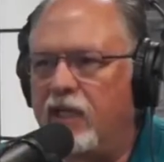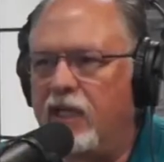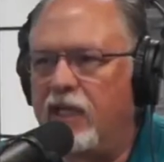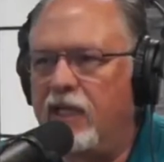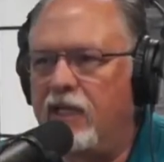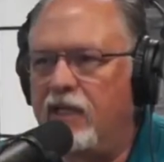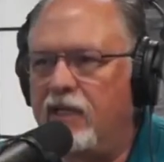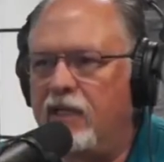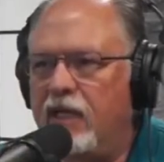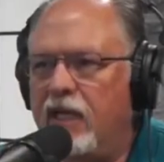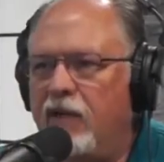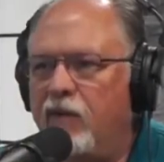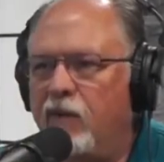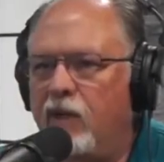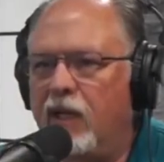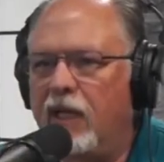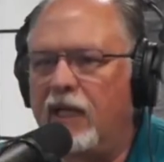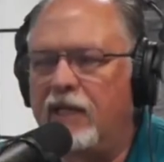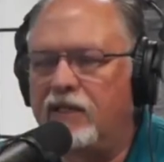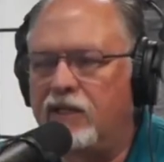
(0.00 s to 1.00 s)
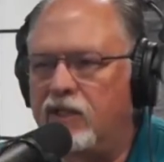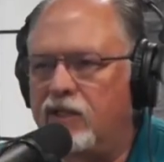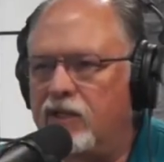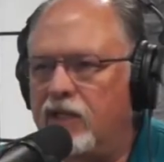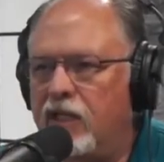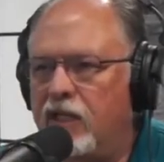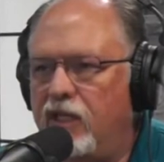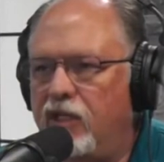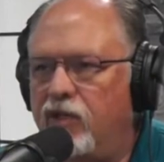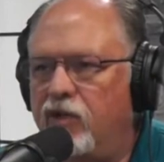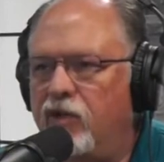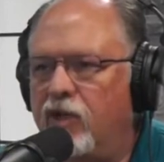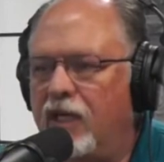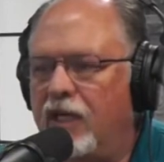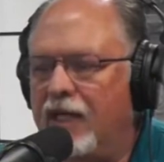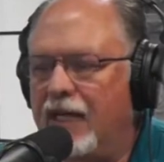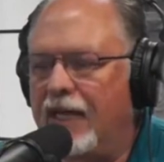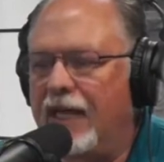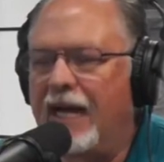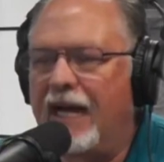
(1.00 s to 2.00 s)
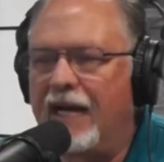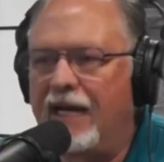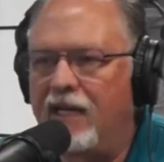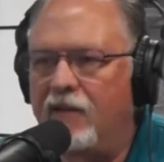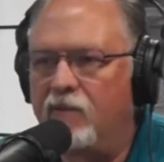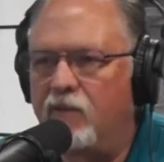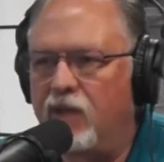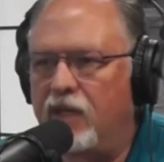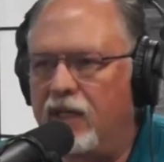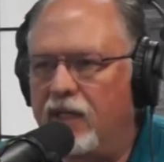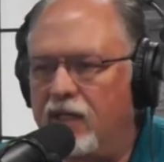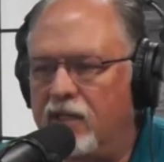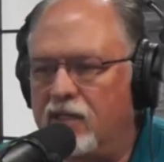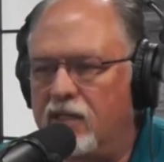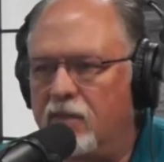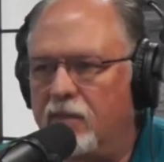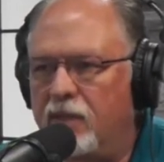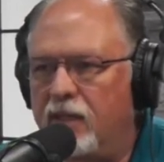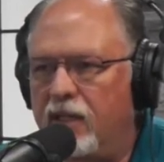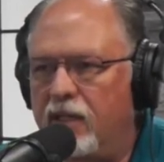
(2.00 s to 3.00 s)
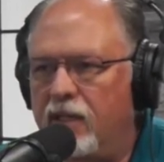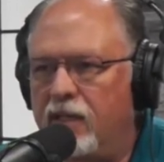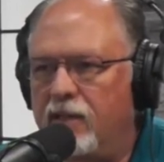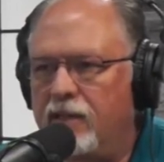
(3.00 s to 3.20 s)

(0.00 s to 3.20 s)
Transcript: He realizes that you're going to guide him where he needs to be.